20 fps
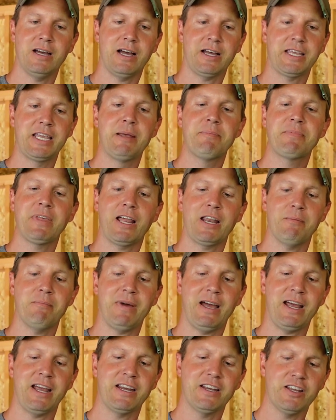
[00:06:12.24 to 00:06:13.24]
Keep that in
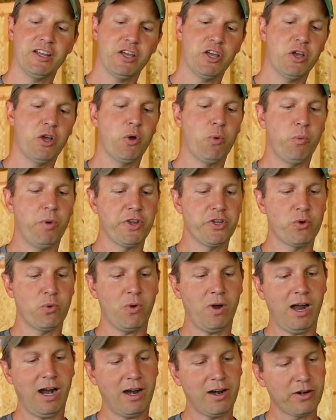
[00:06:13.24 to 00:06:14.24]
mind when you
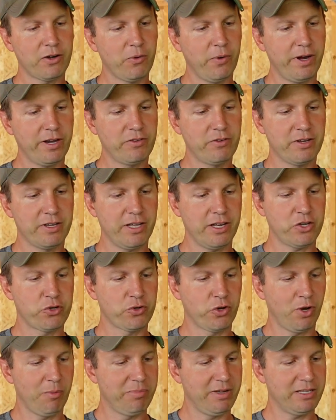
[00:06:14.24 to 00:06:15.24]
are going to get
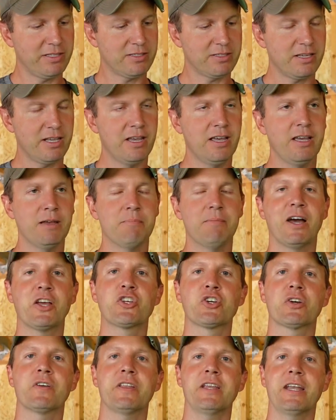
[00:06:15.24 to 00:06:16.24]
drill bits.
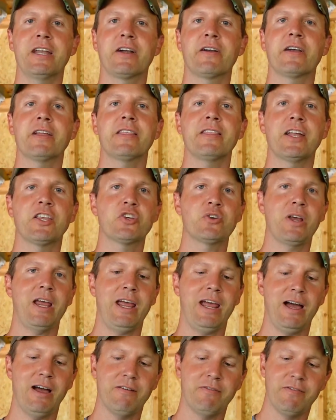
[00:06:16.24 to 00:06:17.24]
Measure the area that you
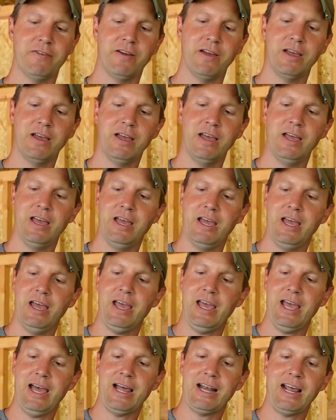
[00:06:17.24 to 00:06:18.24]
have,
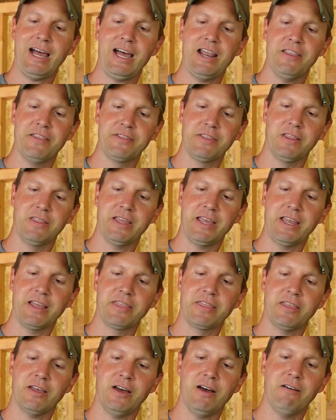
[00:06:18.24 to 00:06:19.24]
add on the
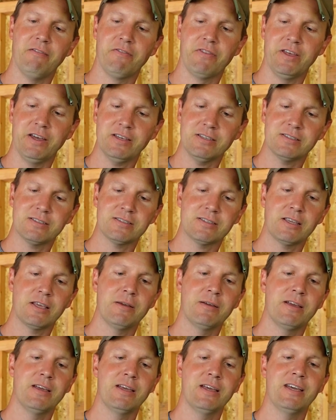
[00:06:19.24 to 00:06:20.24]
length of this,
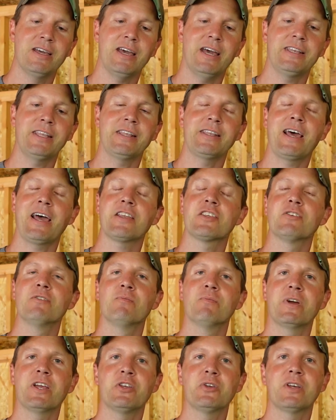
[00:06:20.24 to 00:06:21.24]
and then that
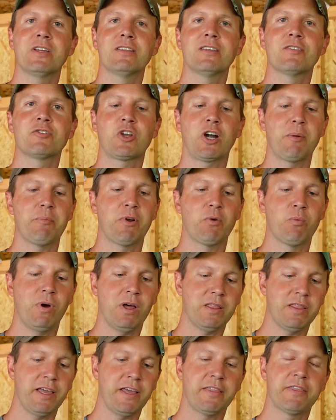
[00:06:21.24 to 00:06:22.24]
way you can determine
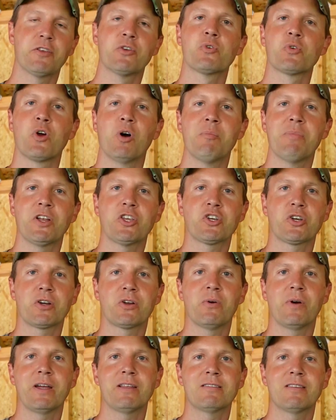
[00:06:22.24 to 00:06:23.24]
what length drill bit you're
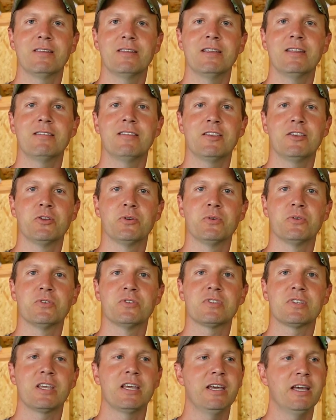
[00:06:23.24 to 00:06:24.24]
going to need to
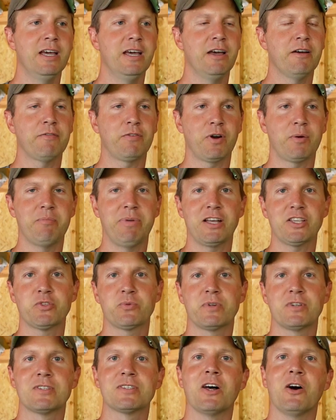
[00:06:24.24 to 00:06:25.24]
use for best
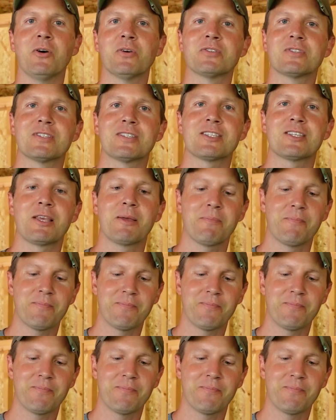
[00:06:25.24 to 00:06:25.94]
results.